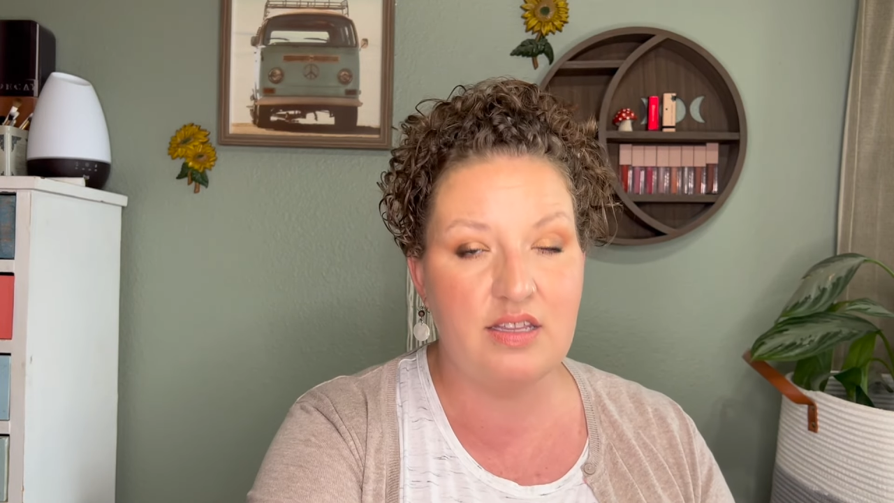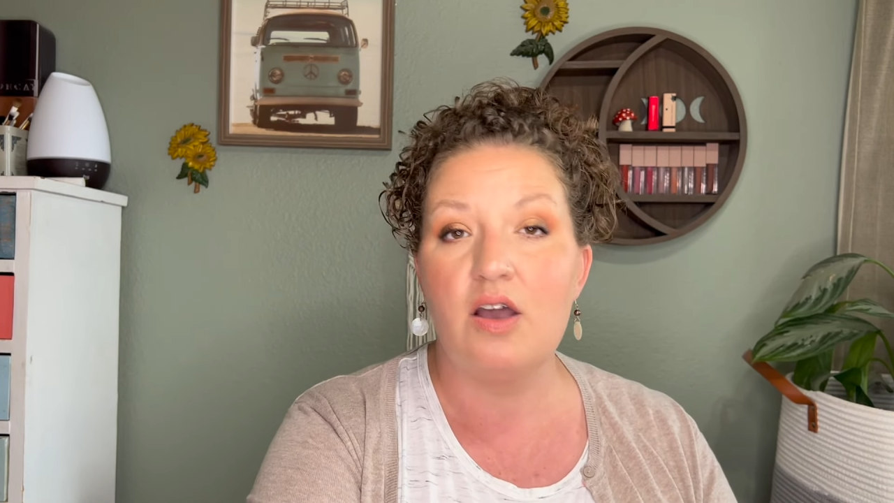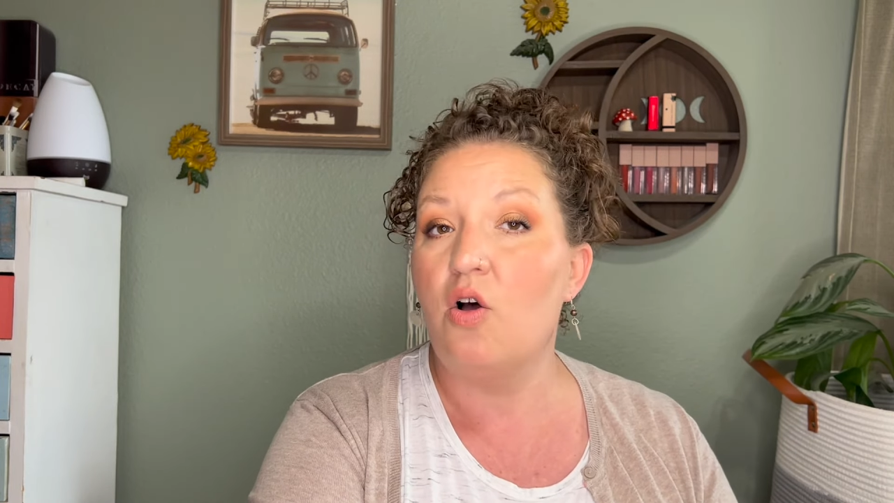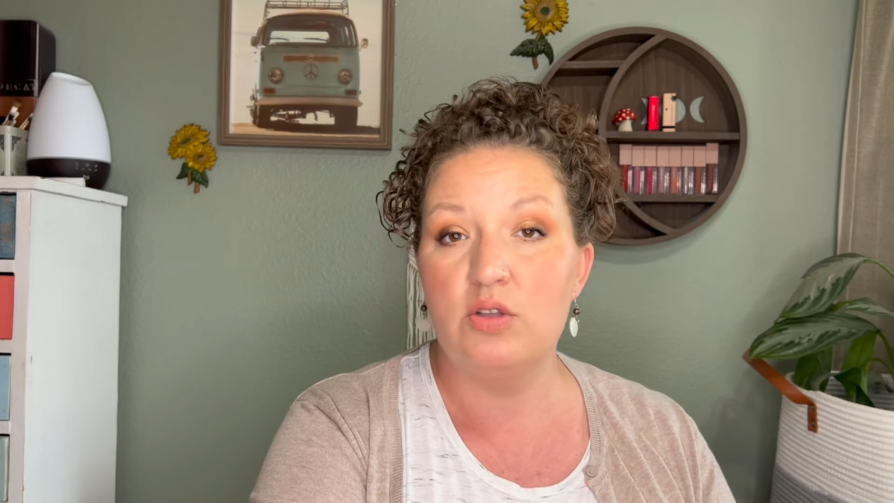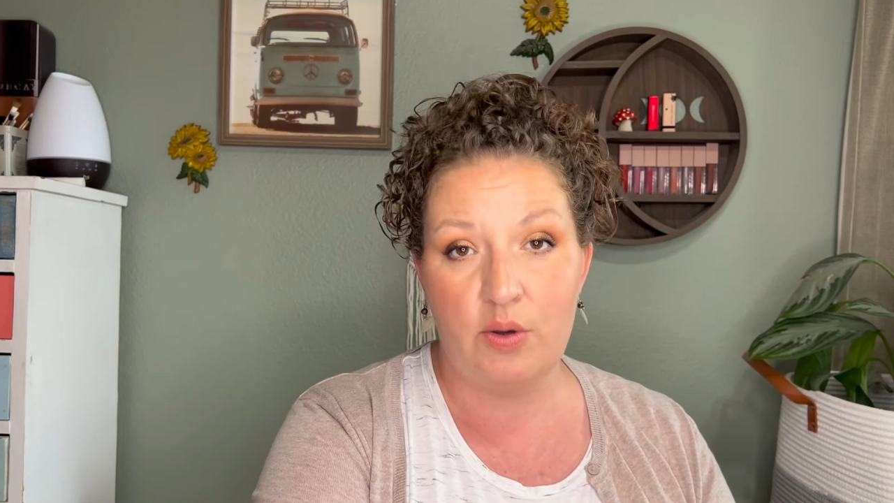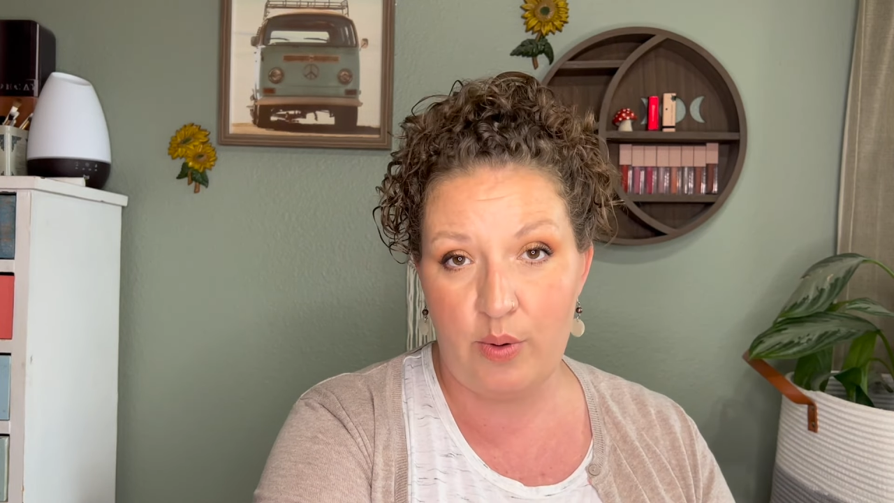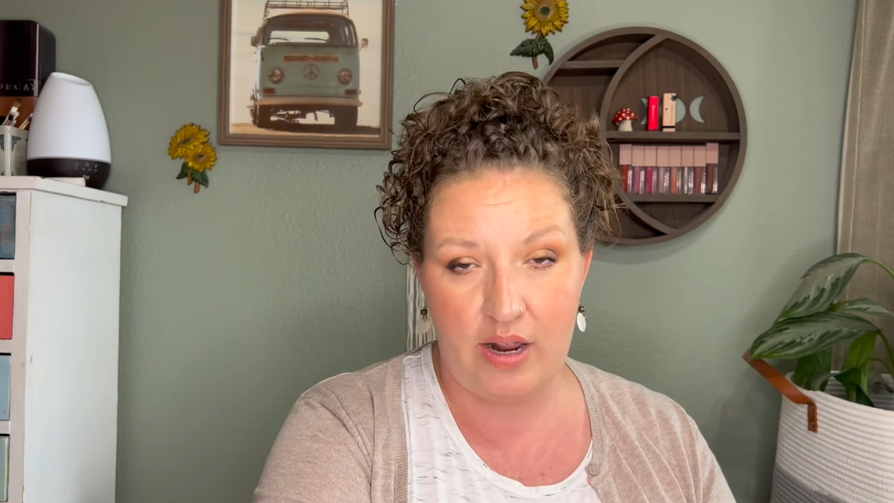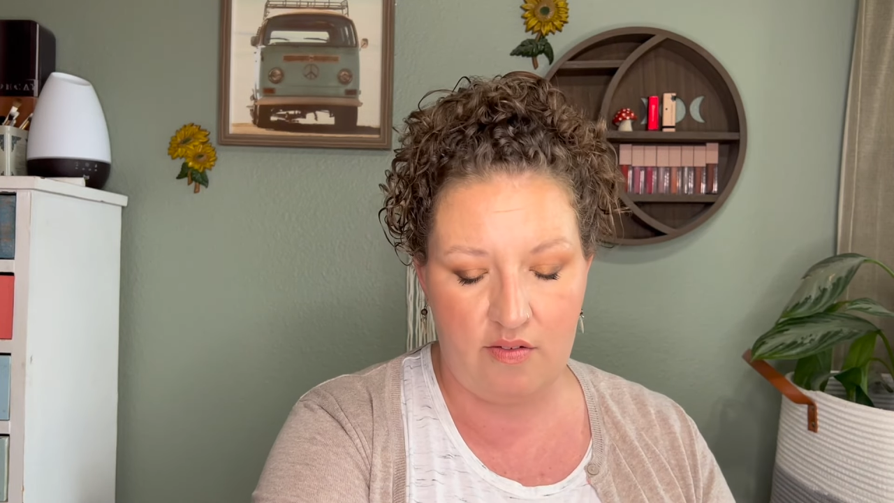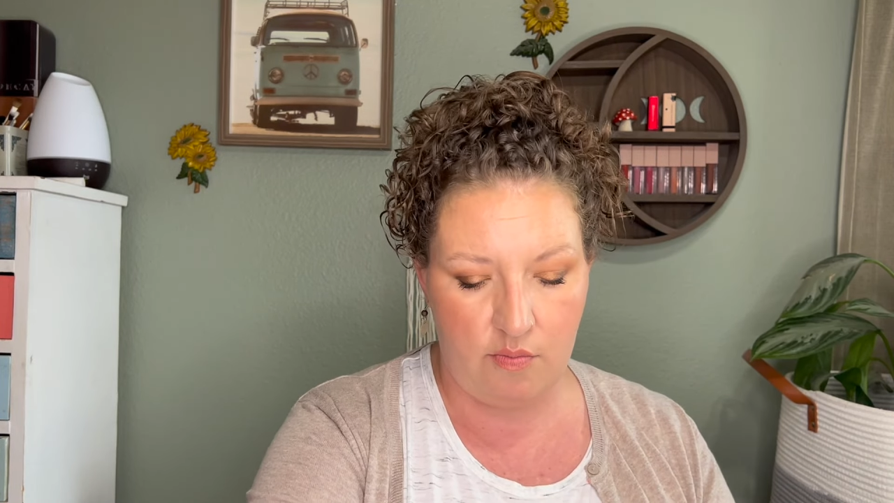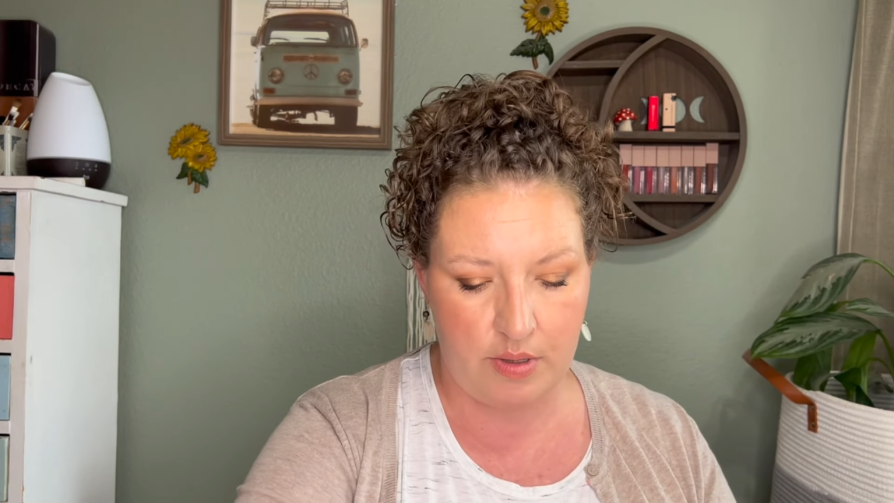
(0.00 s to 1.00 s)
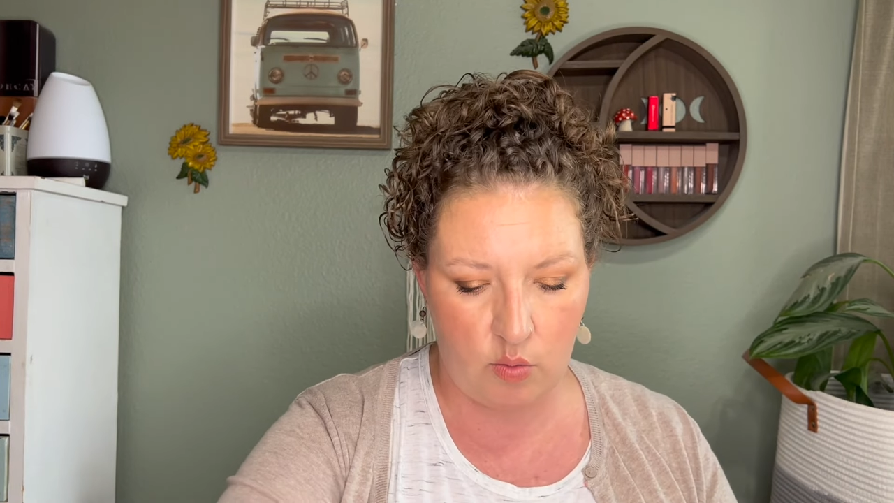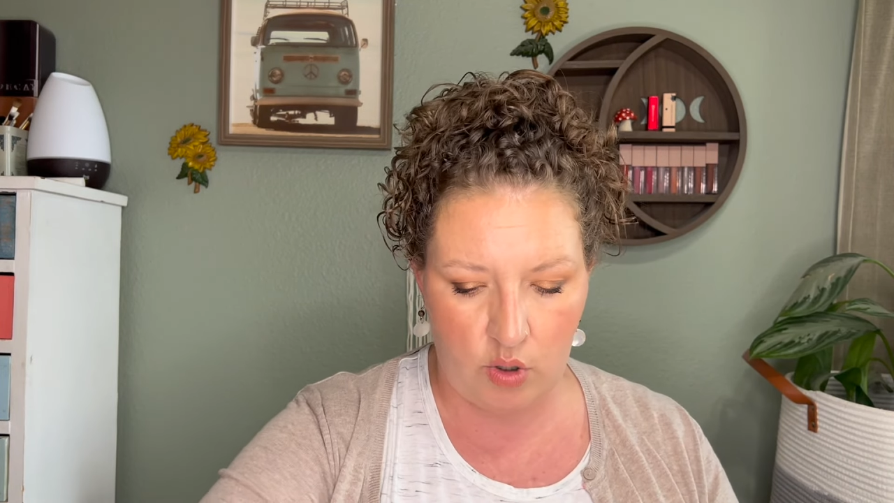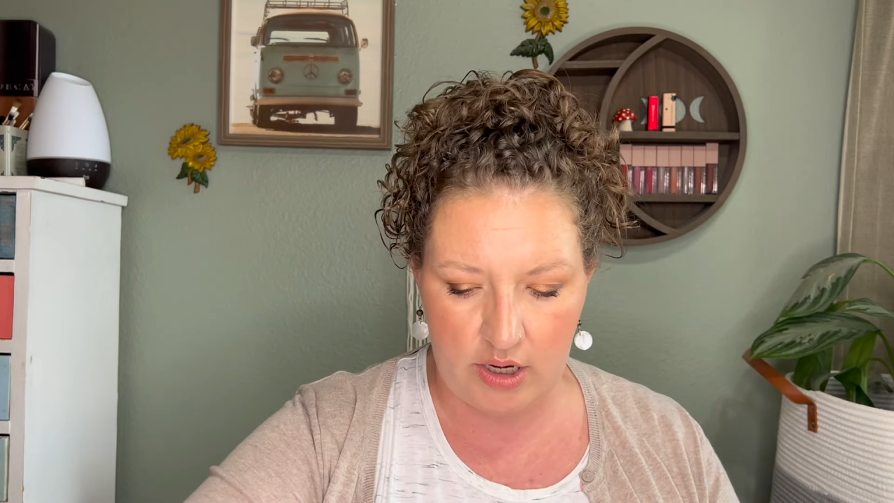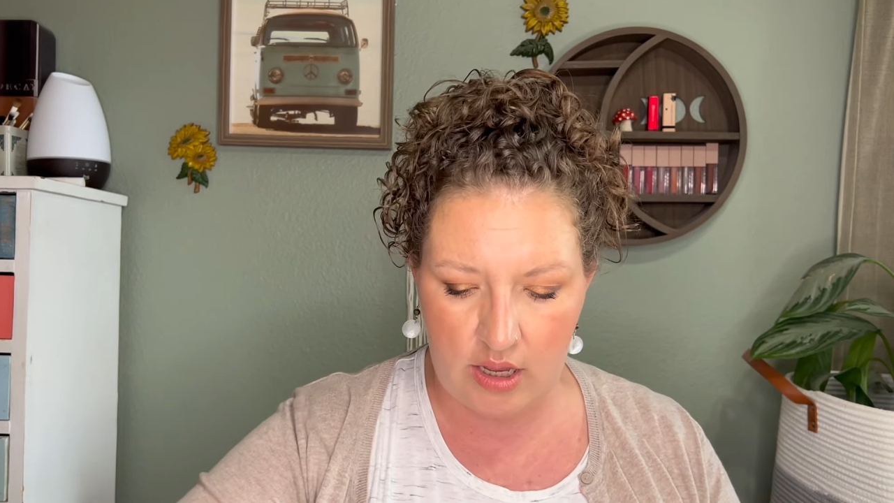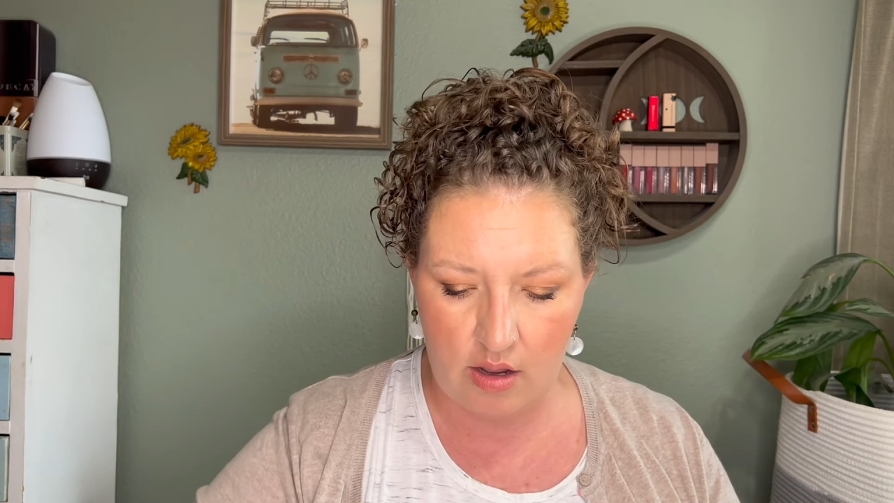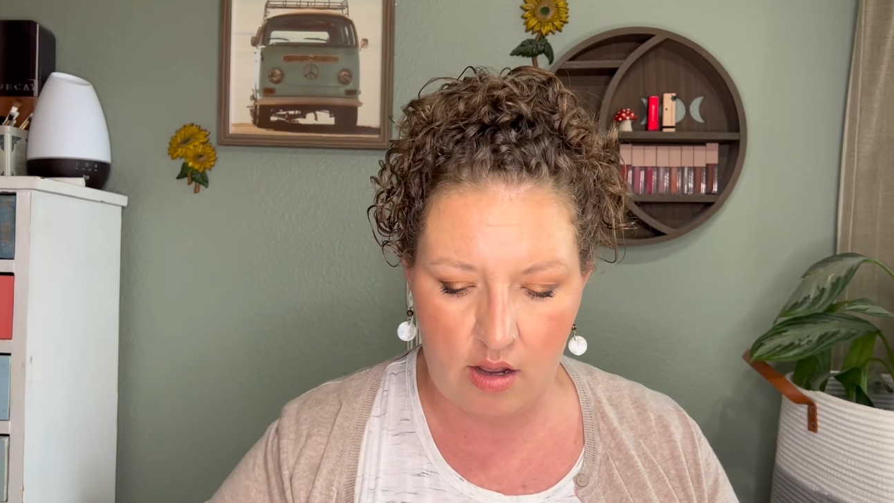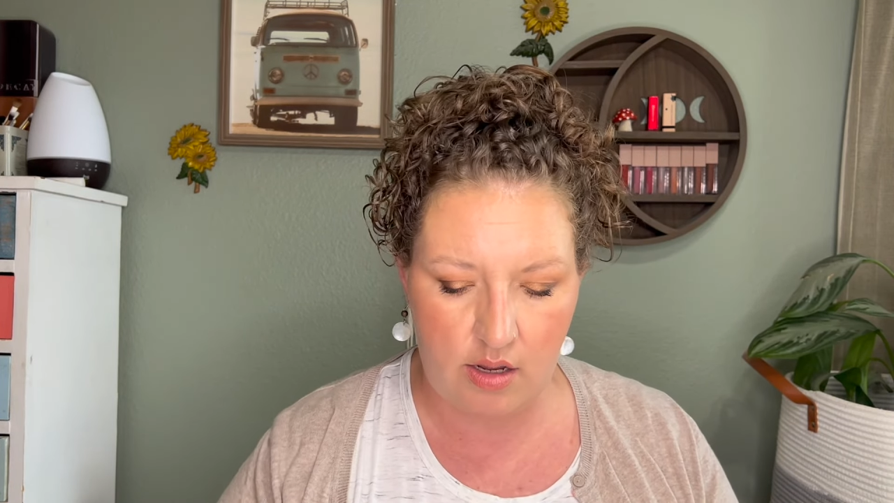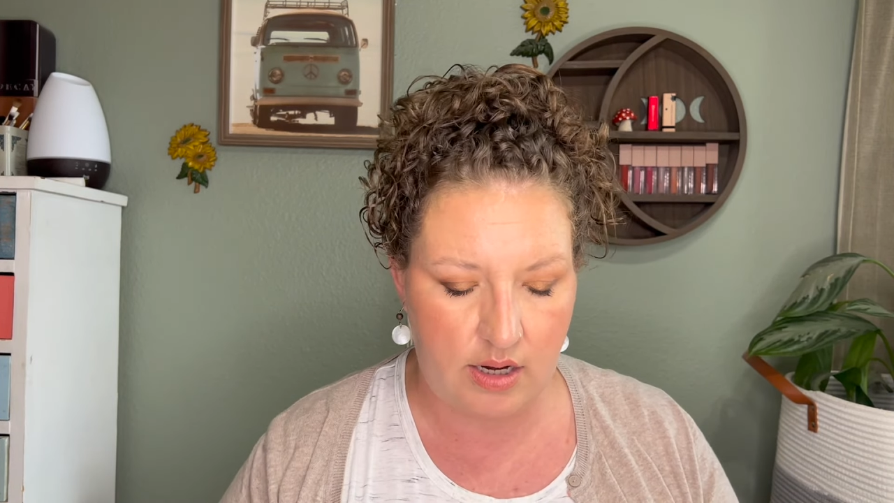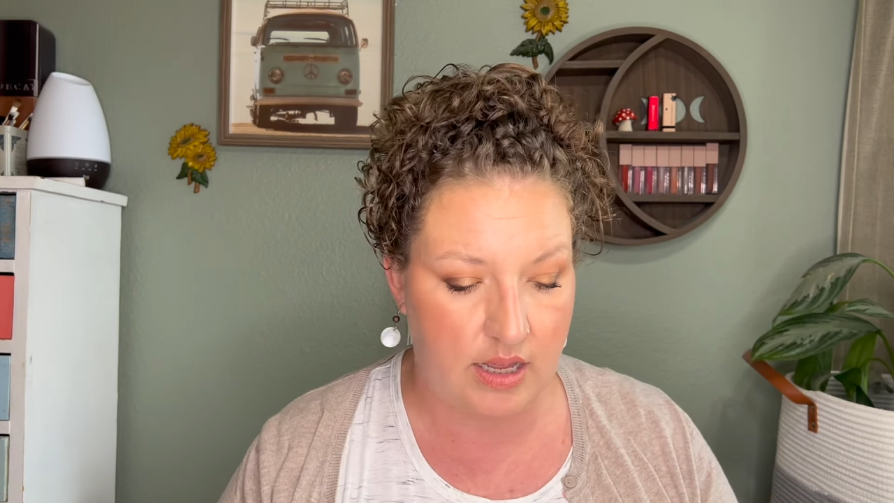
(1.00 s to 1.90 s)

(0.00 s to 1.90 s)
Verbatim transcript: the only one I've been working on